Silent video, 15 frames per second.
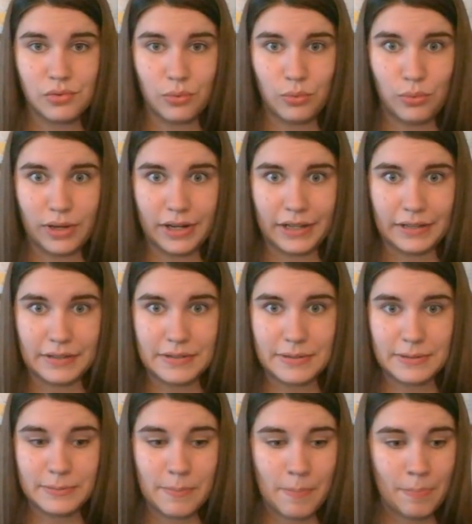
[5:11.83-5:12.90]
What
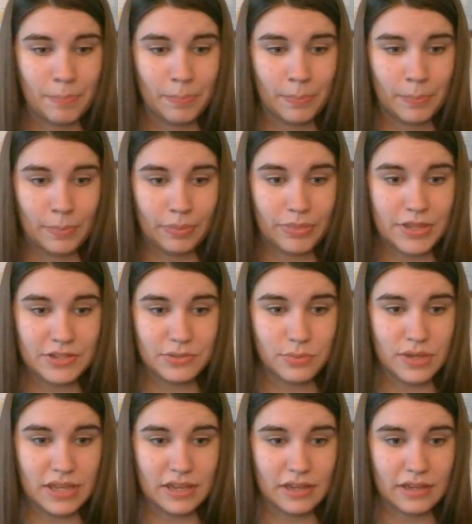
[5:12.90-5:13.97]
else? This
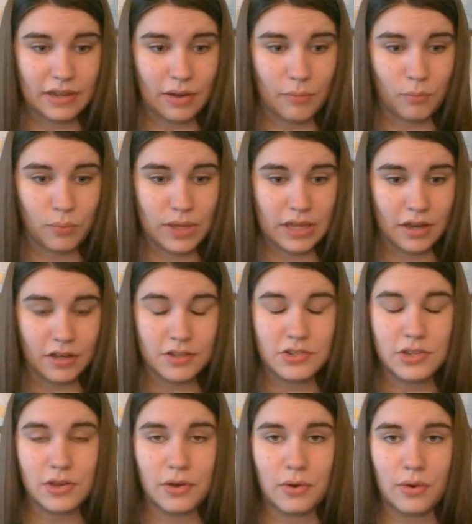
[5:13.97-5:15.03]
week, we
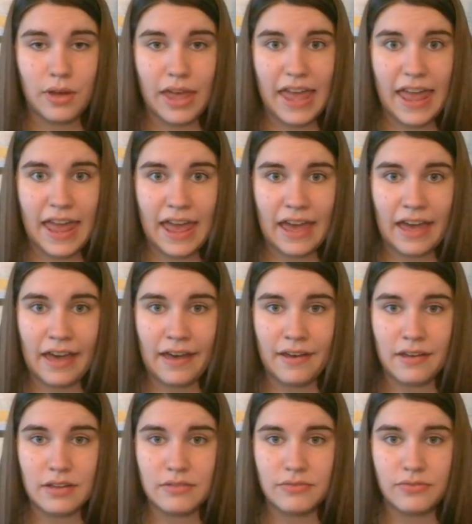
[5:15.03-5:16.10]
also
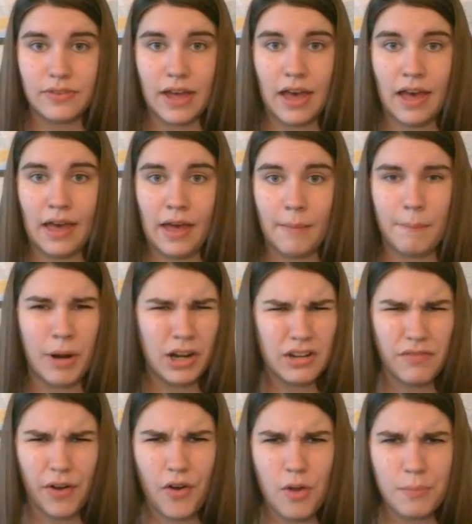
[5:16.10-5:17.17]
have part
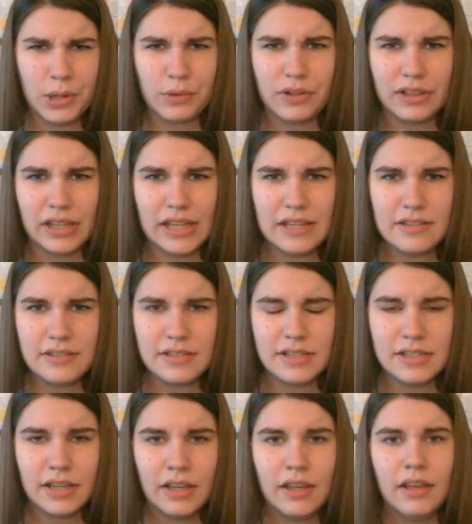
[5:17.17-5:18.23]
of our homework
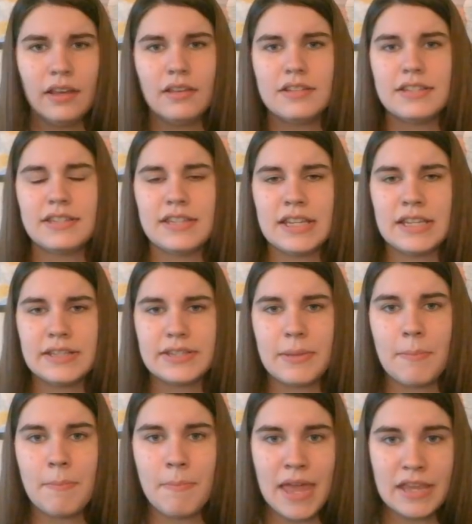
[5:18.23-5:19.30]
released. Since
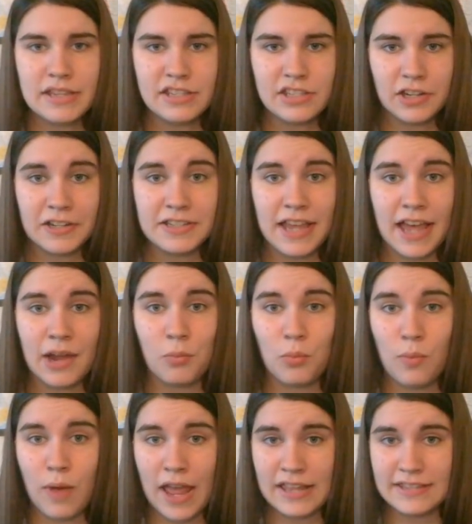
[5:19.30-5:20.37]
May starts on
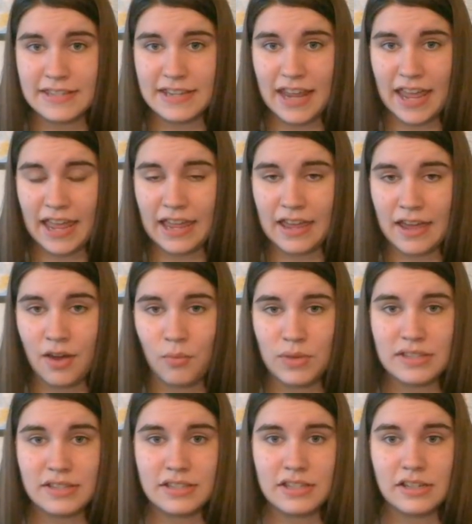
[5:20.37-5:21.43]
Wednesday, we
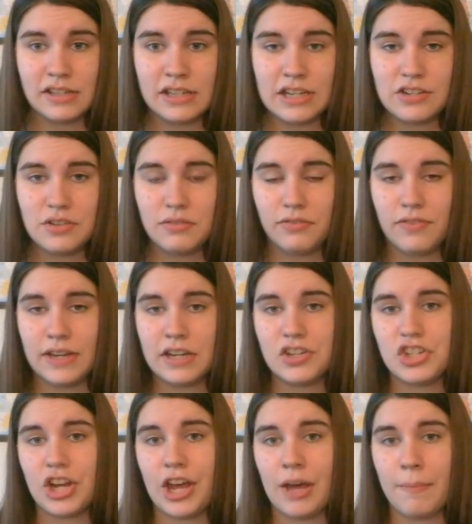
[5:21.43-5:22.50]
still need to
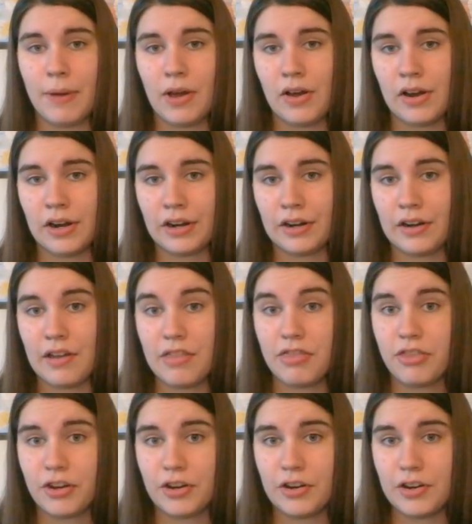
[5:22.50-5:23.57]
finish up our
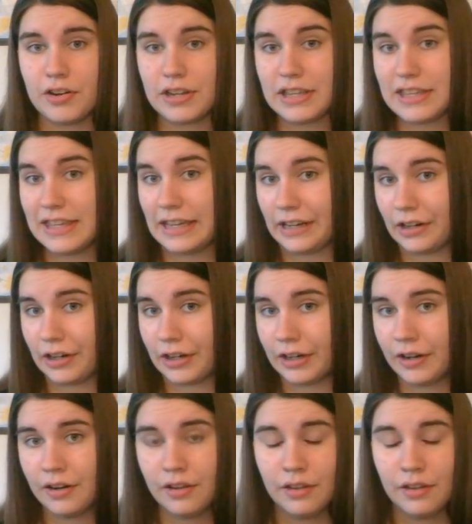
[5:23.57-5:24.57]
3rd year